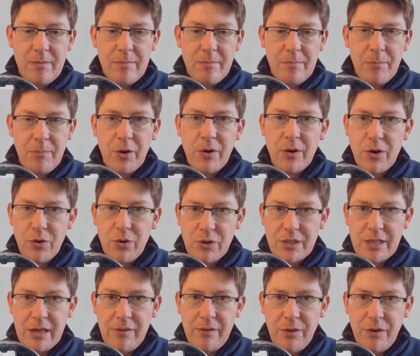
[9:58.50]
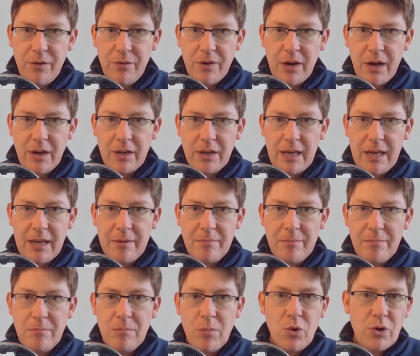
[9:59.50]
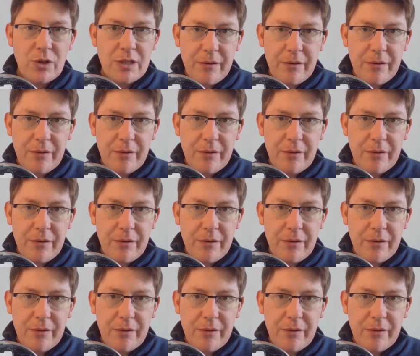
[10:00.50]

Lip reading: But of course, if you've got more